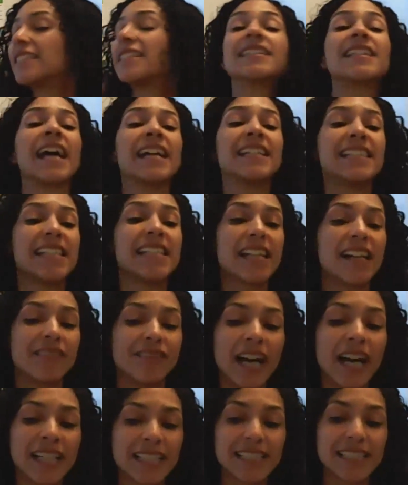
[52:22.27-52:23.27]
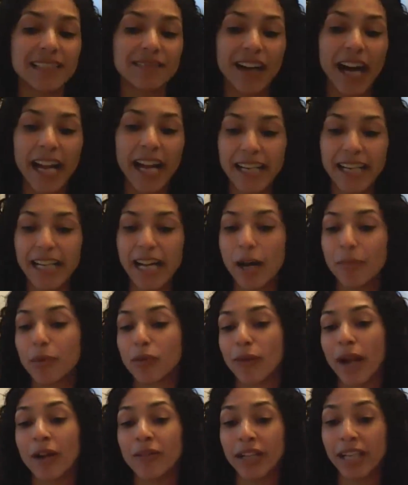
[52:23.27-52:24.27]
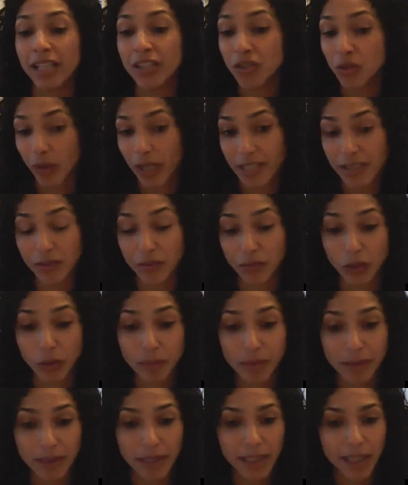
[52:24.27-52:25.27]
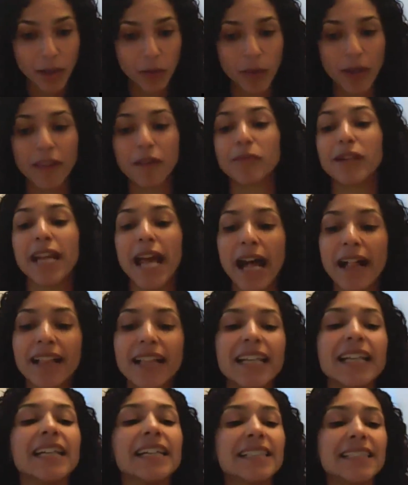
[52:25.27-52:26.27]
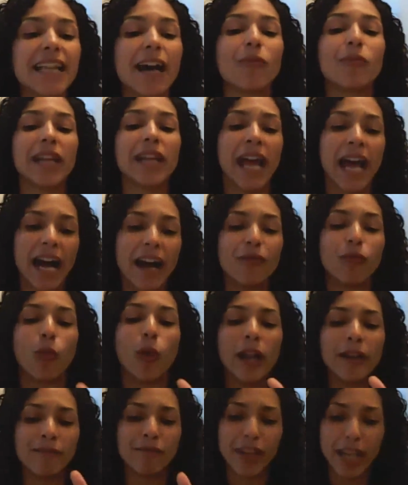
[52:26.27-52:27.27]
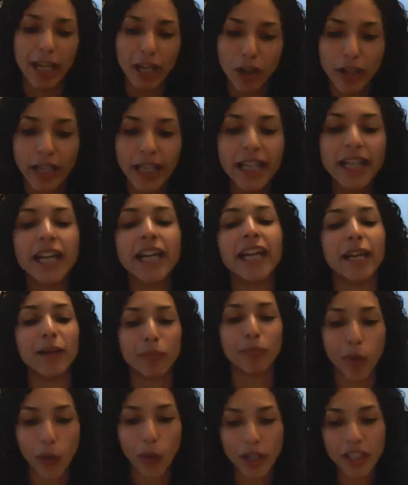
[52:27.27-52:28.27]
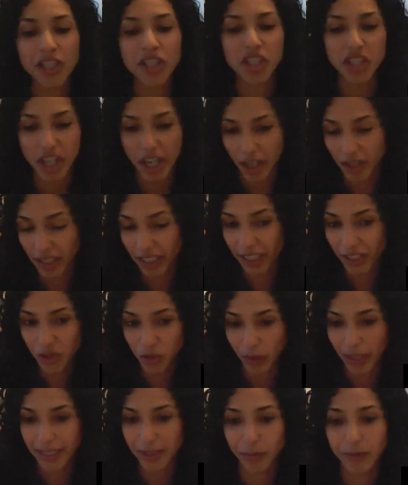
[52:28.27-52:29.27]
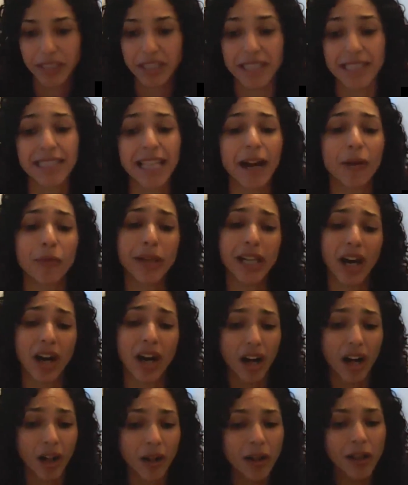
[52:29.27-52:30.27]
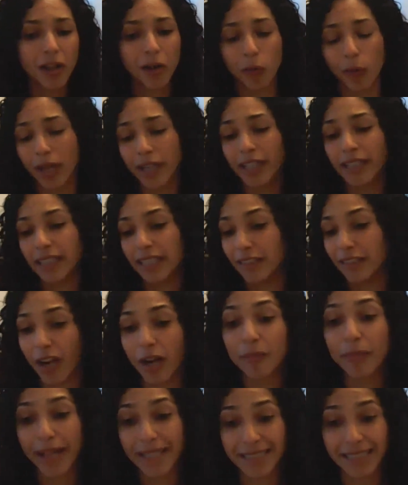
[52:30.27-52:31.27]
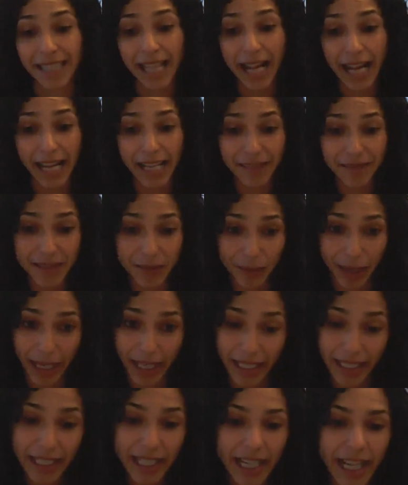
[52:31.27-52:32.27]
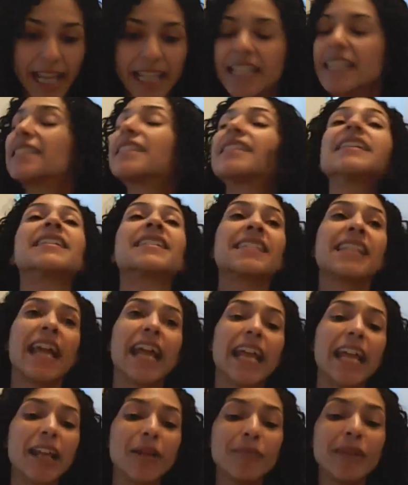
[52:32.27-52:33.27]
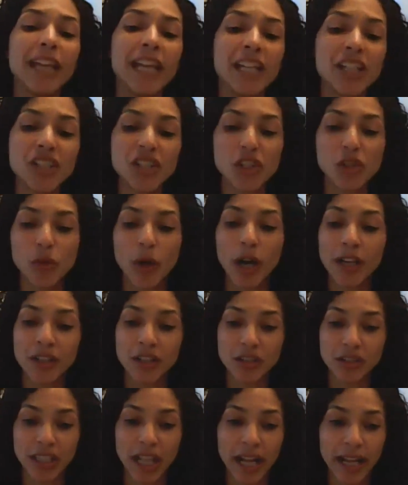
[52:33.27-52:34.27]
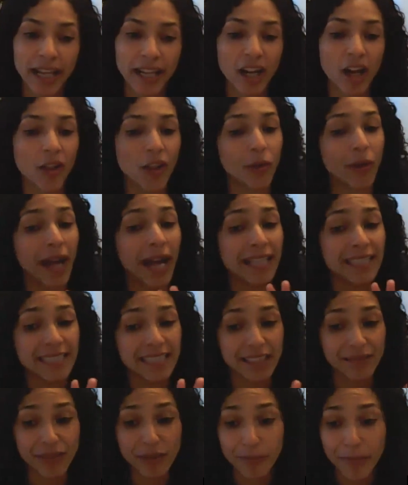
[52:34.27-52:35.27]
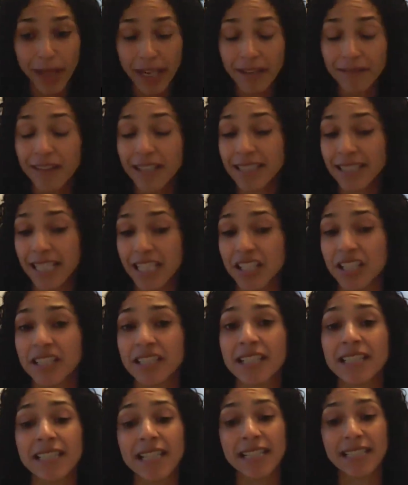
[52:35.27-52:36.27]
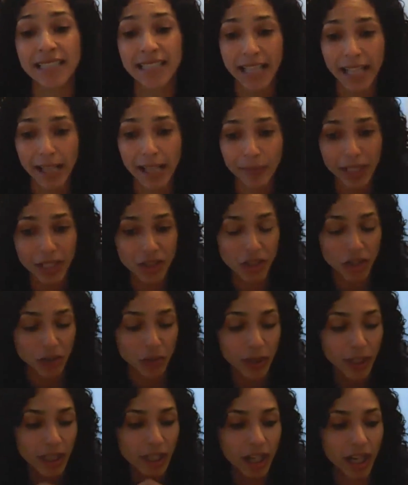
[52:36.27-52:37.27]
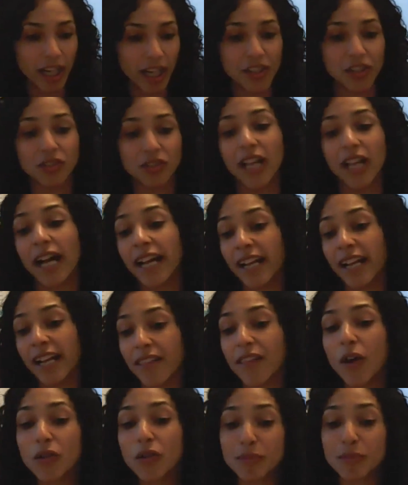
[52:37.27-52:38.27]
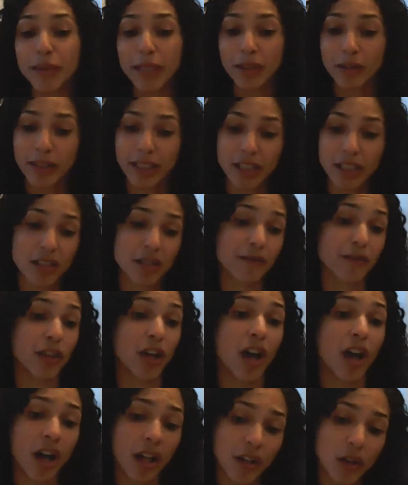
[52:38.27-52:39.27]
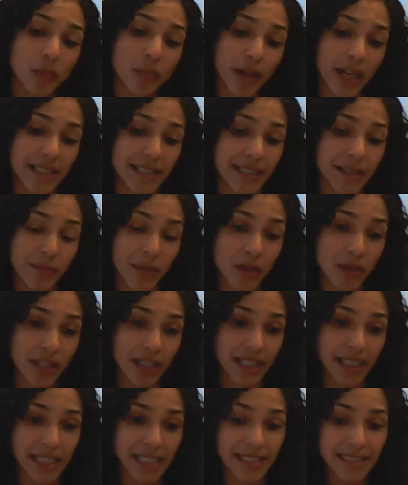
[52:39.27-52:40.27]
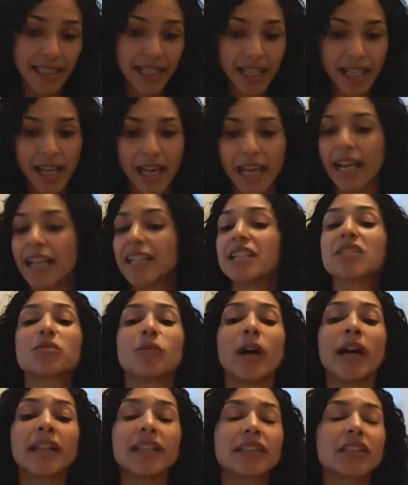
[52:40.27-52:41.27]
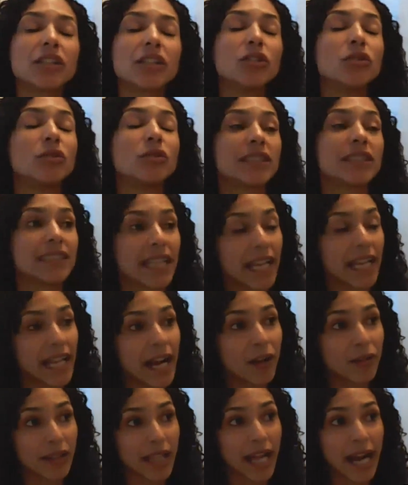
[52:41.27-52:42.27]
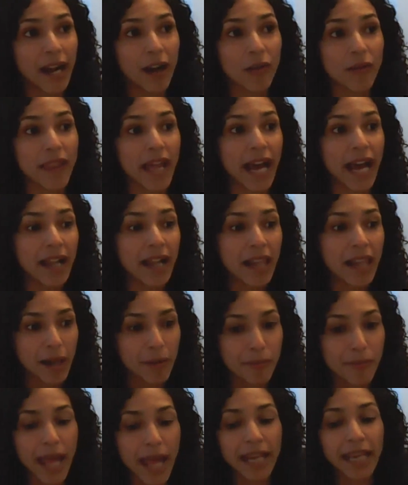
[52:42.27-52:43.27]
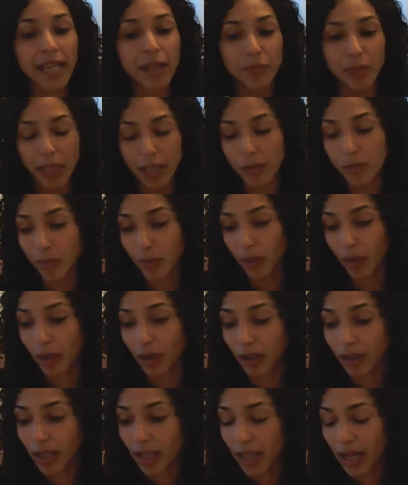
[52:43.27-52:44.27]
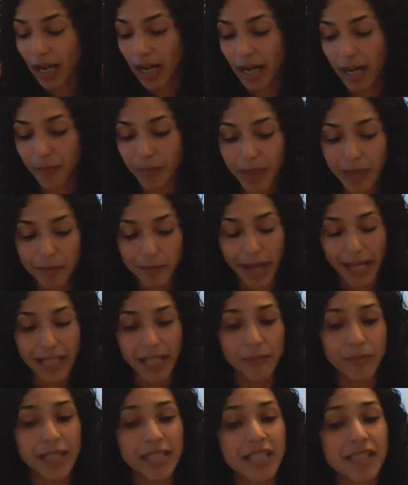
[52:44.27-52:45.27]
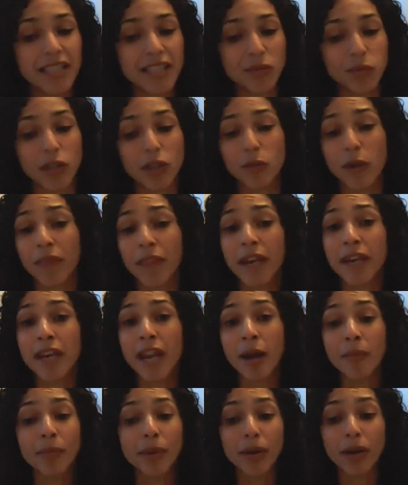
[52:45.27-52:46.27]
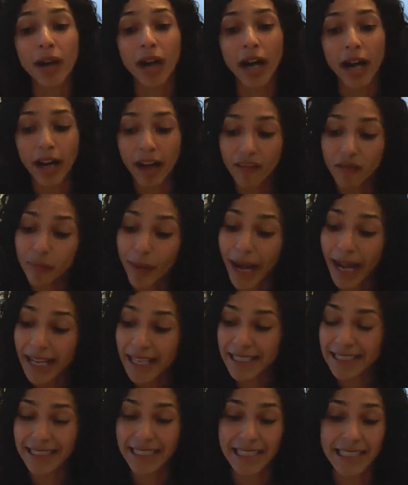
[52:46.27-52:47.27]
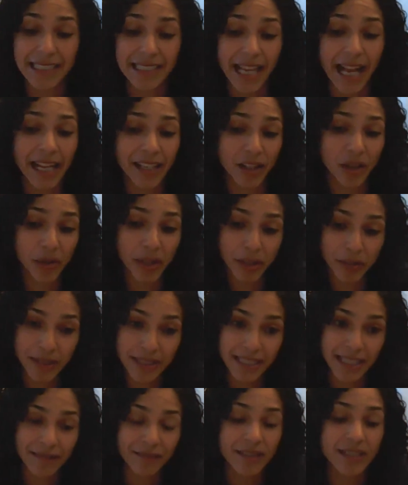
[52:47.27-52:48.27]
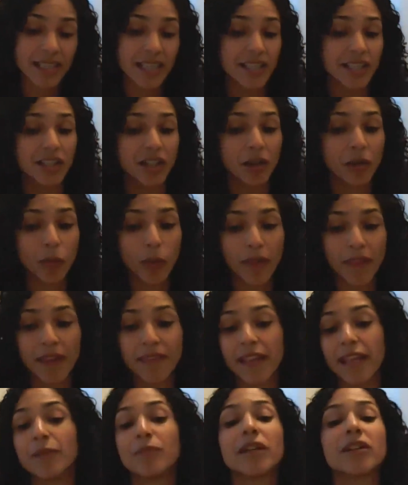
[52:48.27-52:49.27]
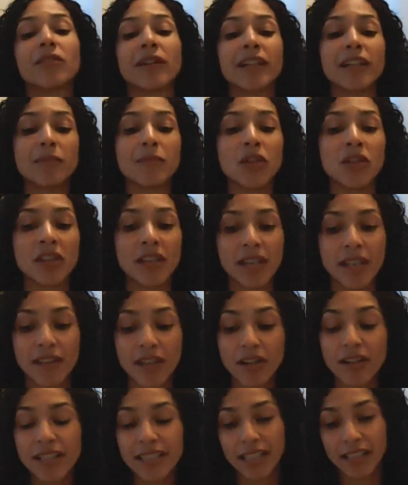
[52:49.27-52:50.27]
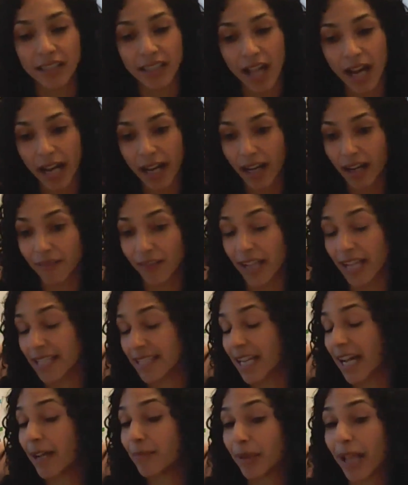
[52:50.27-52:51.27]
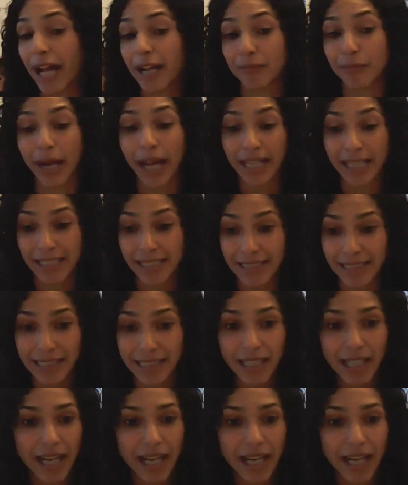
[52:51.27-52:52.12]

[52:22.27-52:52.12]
is this idea of us dividing up around interest groups, when the reality is that we have one very important shared interest, which is that we all want to live our best lives, right? And it's the same issue underlying, although it has different manifestations, it's the same issue underlying those barriers for all oppressed communities. And I just want to say out loud that many people might come into this work with a number of biases. I know here in San Francisco, within the immigrant community, there is a lot of anti-Black bias.